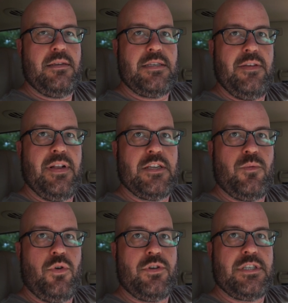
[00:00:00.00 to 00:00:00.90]
see if it has
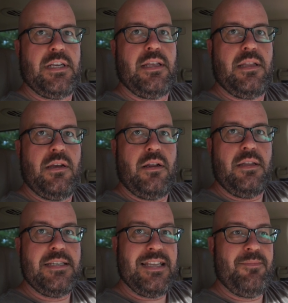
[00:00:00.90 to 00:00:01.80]
water sitting in there.
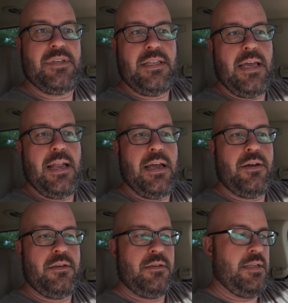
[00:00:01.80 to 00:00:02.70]
At least empty that out.